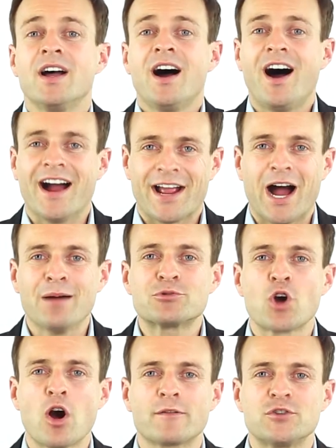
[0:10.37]
Hi, I'm
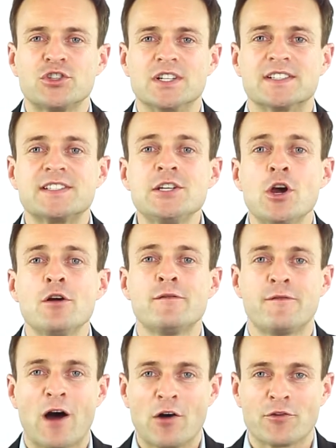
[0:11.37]
Jacques Fischer, CEO and
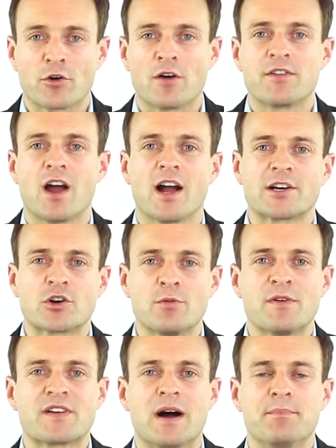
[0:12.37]
founder of the IGrow Group
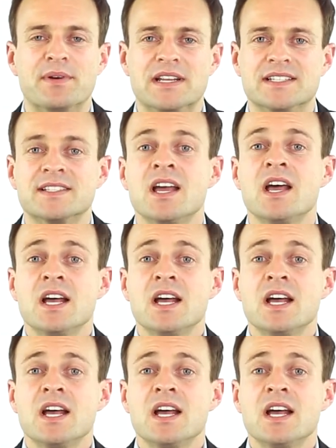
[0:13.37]
of Companies,